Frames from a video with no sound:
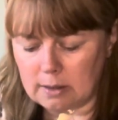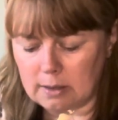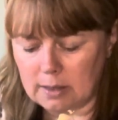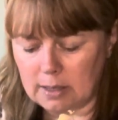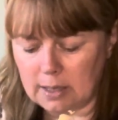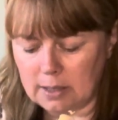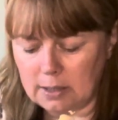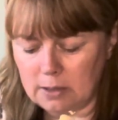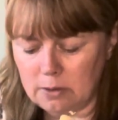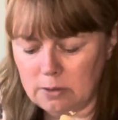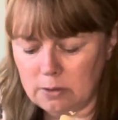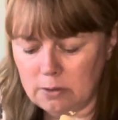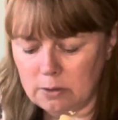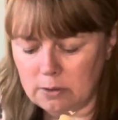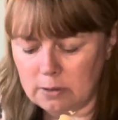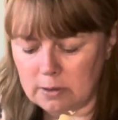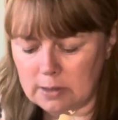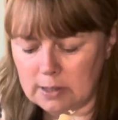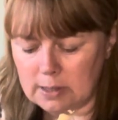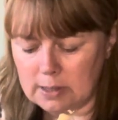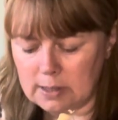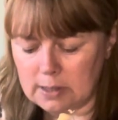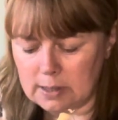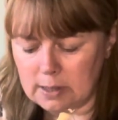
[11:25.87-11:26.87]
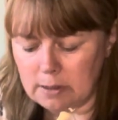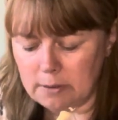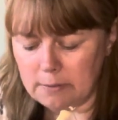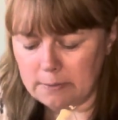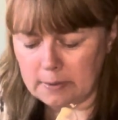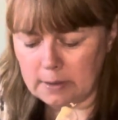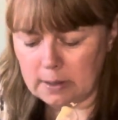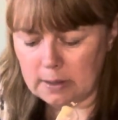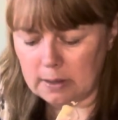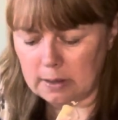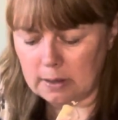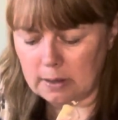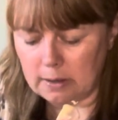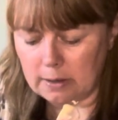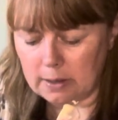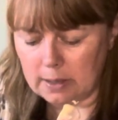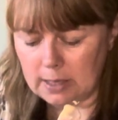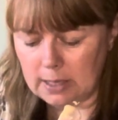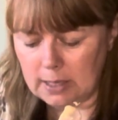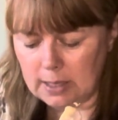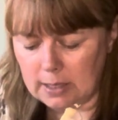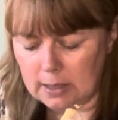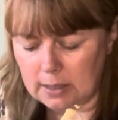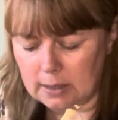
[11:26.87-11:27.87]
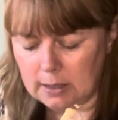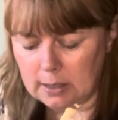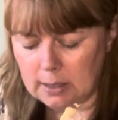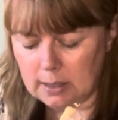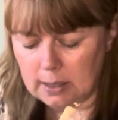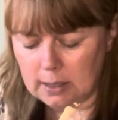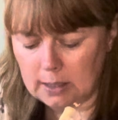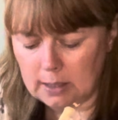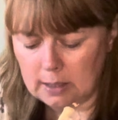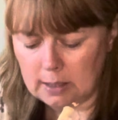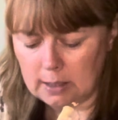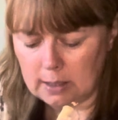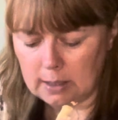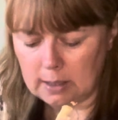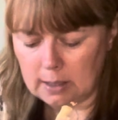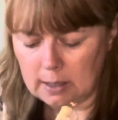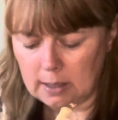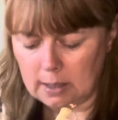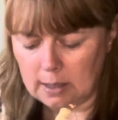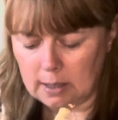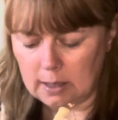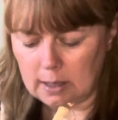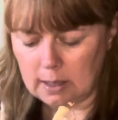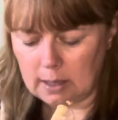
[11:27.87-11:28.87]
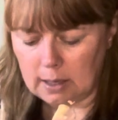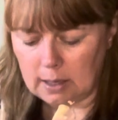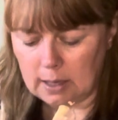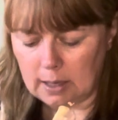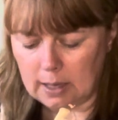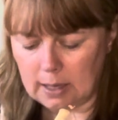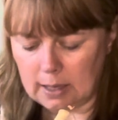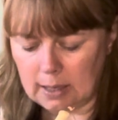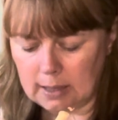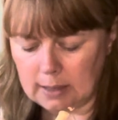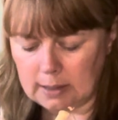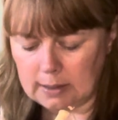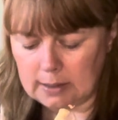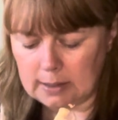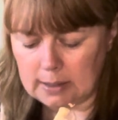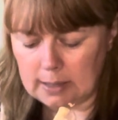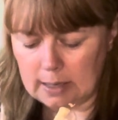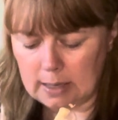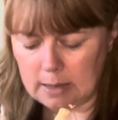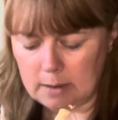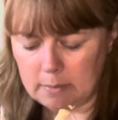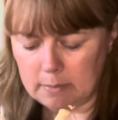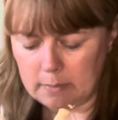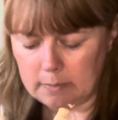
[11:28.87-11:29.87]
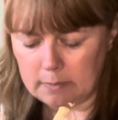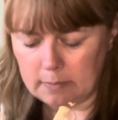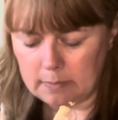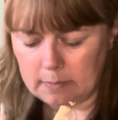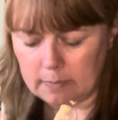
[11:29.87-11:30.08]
I don't know, the stuff that they're in, and